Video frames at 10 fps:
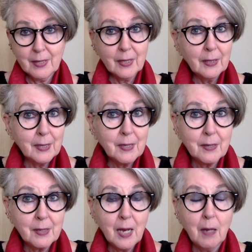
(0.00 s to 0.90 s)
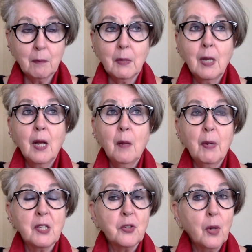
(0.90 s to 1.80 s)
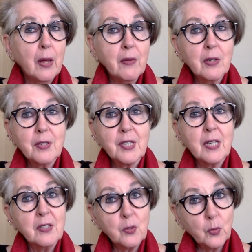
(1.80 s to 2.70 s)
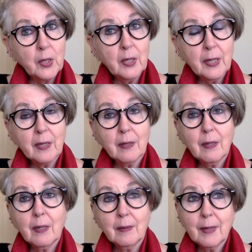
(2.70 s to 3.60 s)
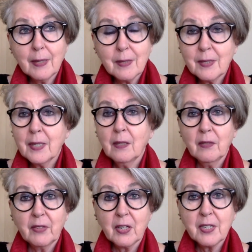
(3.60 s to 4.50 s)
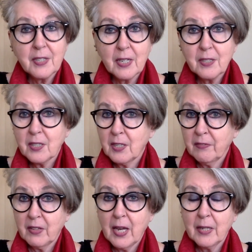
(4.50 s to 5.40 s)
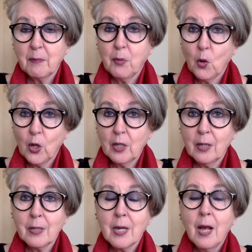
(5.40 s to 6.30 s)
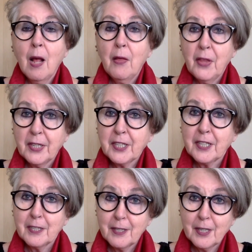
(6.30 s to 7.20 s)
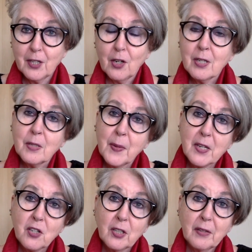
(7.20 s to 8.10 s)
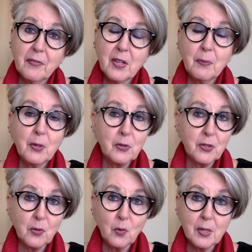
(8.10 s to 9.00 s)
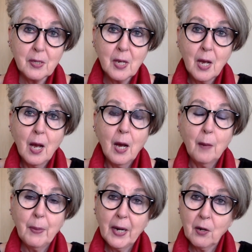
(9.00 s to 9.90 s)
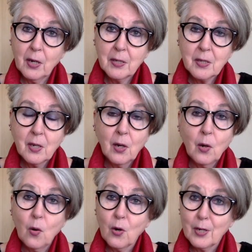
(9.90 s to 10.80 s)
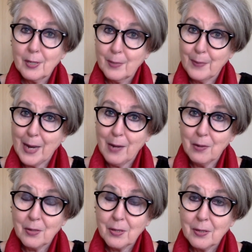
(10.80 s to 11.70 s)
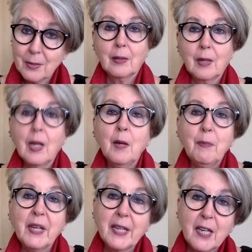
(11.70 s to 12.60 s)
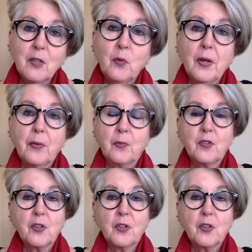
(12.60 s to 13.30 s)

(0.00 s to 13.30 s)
silly to some, but to others, it's really still a very sensitive and important thing to consider, especially if the abuser was a parent or a spouse. Begin with